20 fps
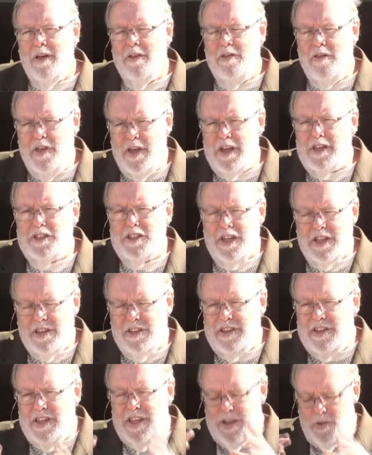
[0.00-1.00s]
This,
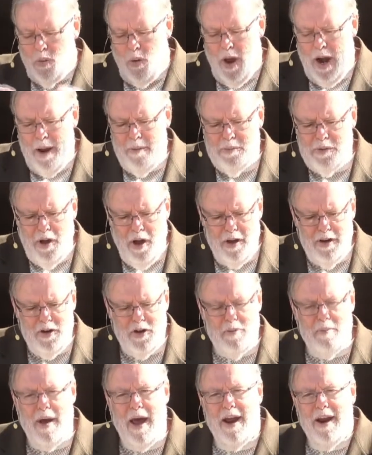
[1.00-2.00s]
th- what I'm talking to you
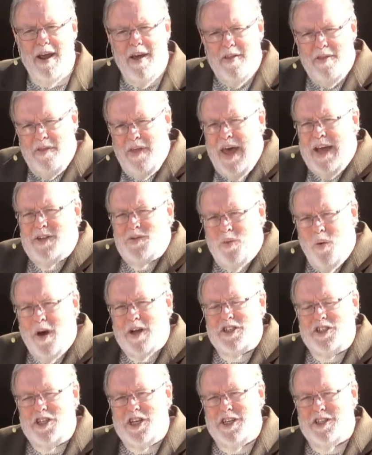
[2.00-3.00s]
about, that's what
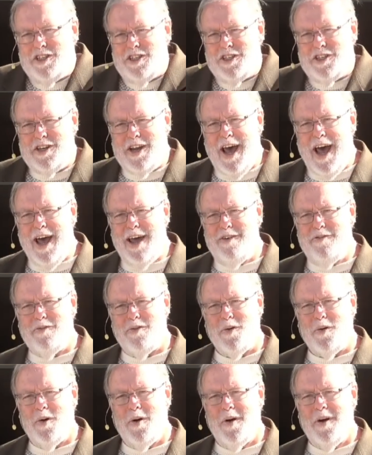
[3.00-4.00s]
Jesus died
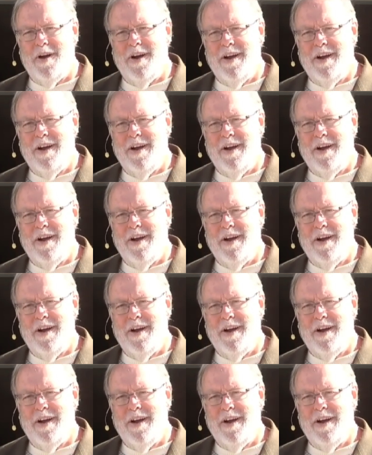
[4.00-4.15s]
for,